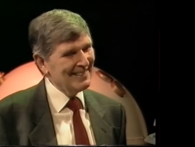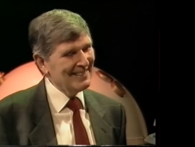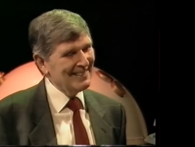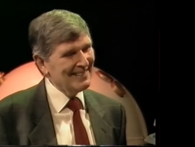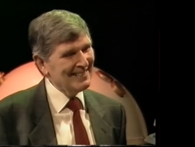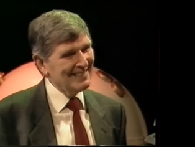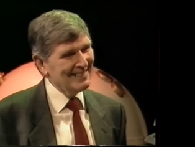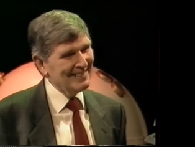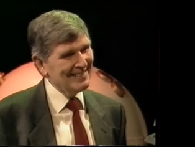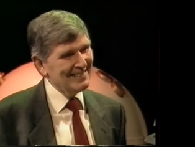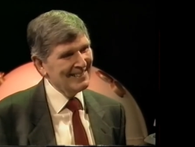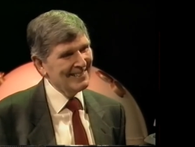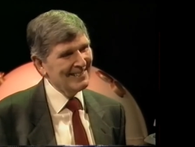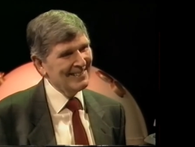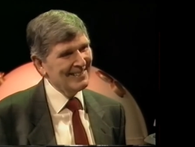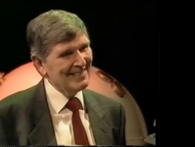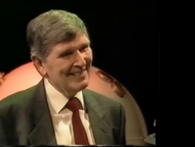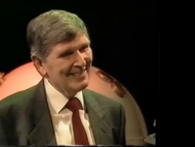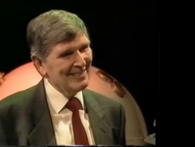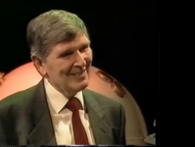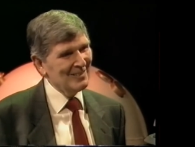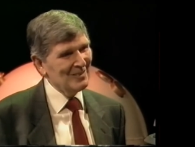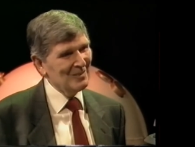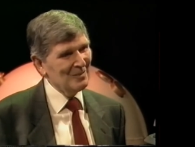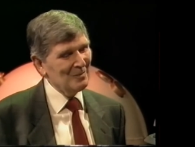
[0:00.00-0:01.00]
And
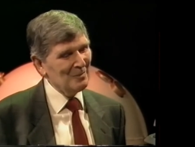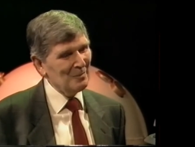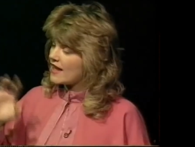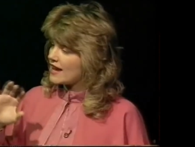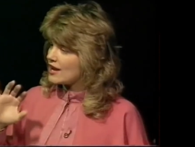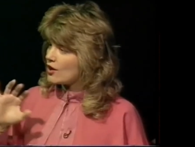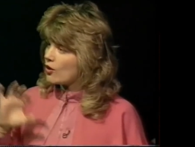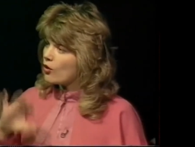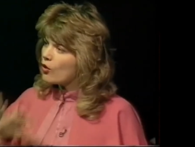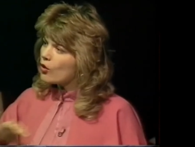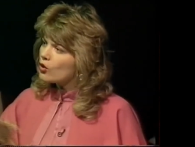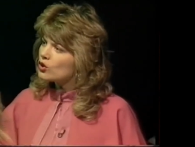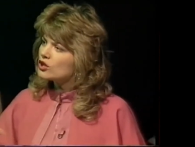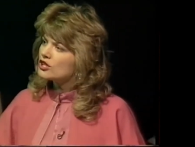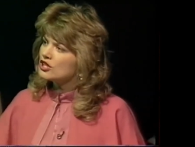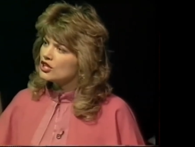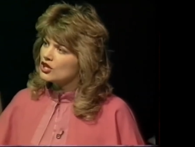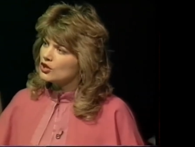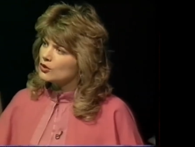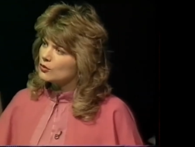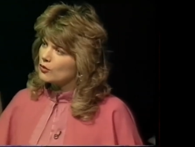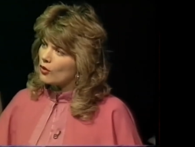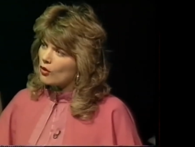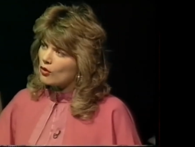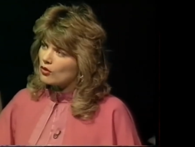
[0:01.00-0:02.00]
was, were they all
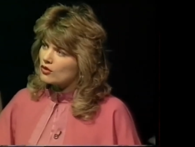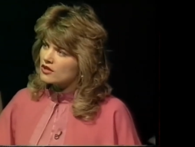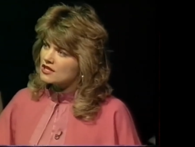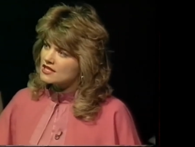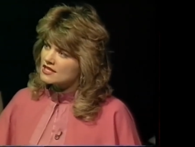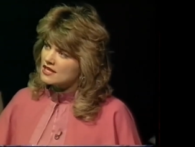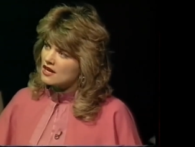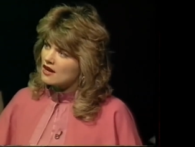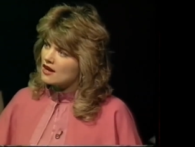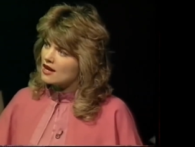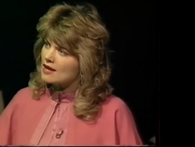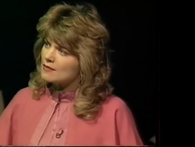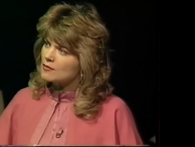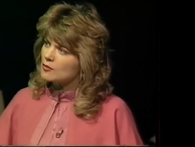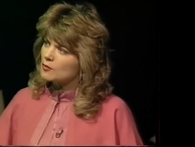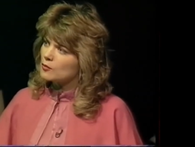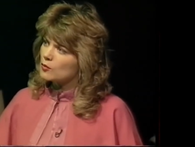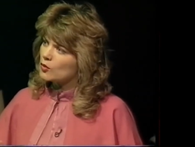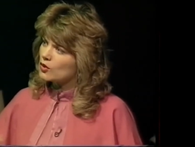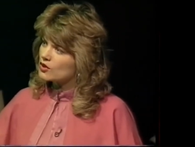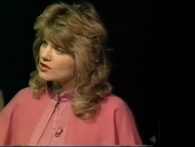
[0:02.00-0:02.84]
you all the time?